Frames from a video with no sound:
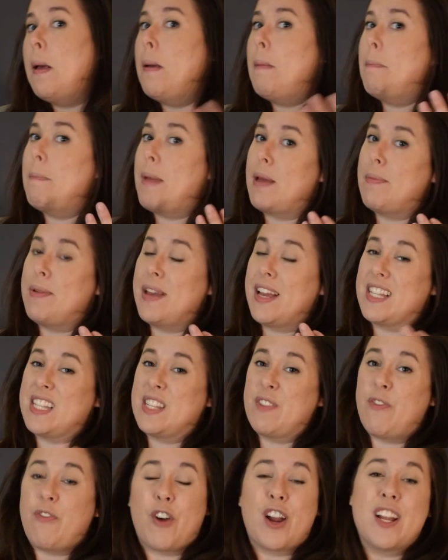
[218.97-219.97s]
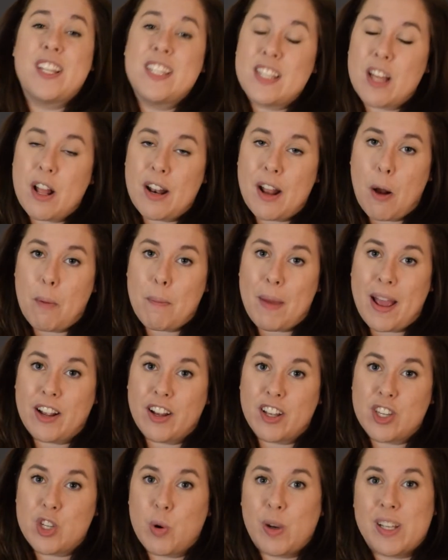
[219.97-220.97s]
Maybe it's friends that don't make
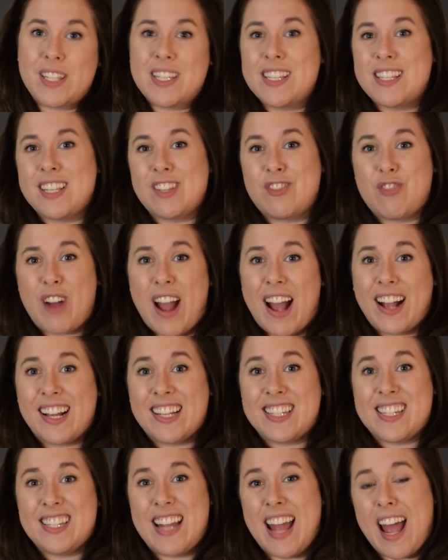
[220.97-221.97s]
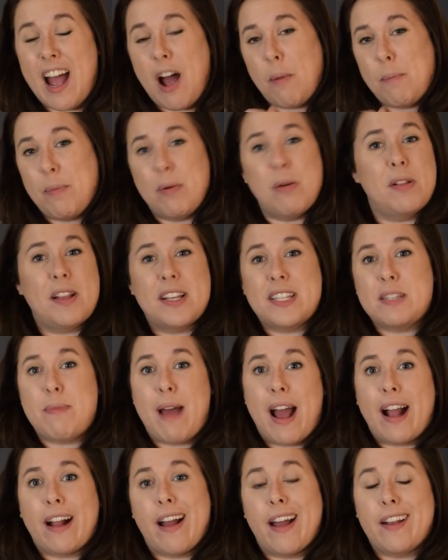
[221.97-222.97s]
good choices and drag us down, pull us
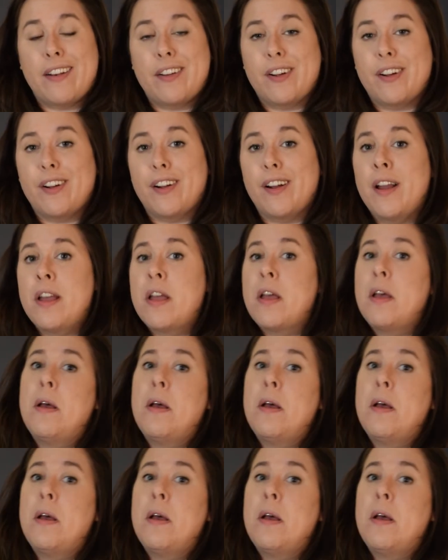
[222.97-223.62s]
back under.